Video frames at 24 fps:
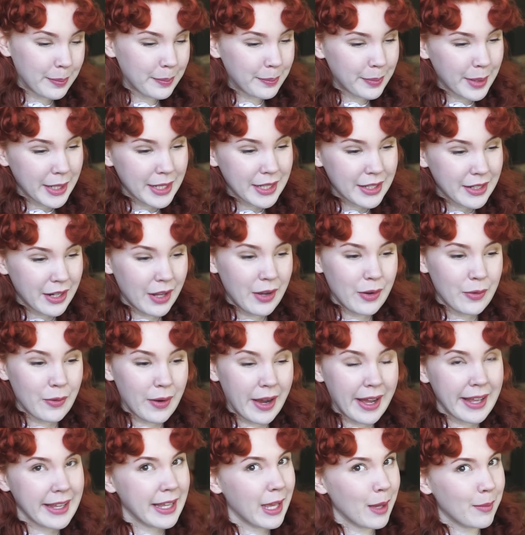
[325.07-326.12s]
But you know,
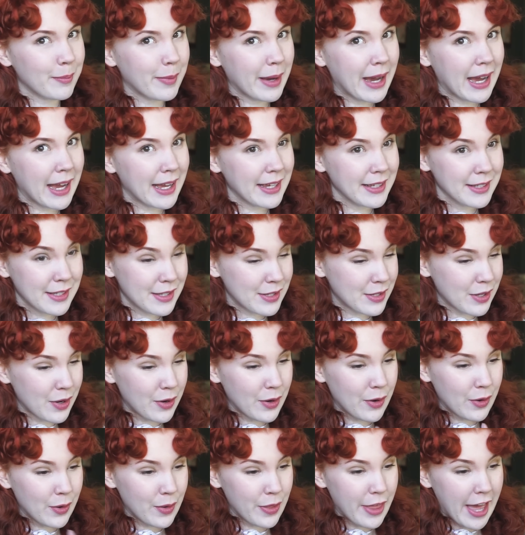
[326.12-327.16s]
I get by,
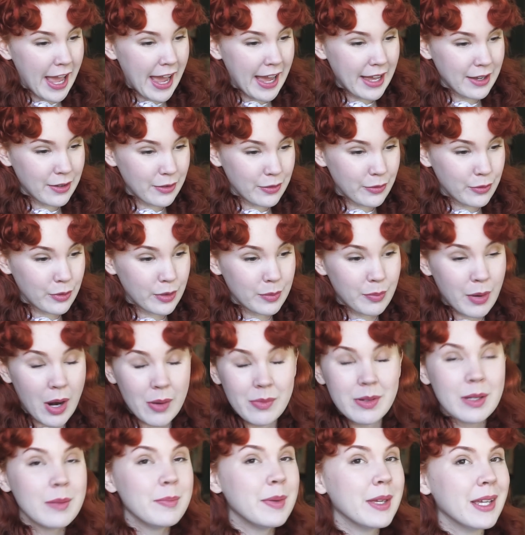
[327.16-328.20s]
so that would
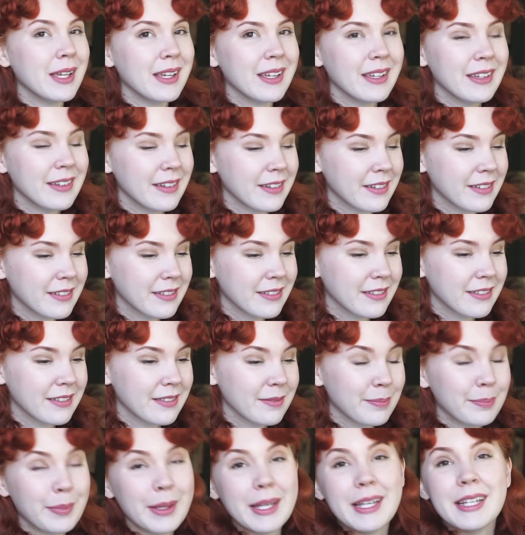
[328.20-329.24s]
probably be
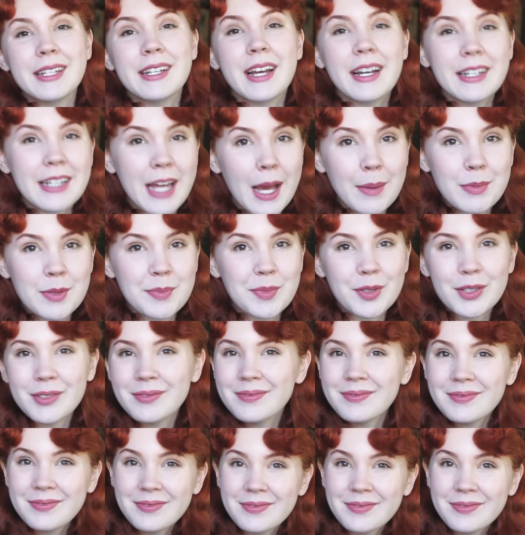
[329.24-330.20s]
being adaptable.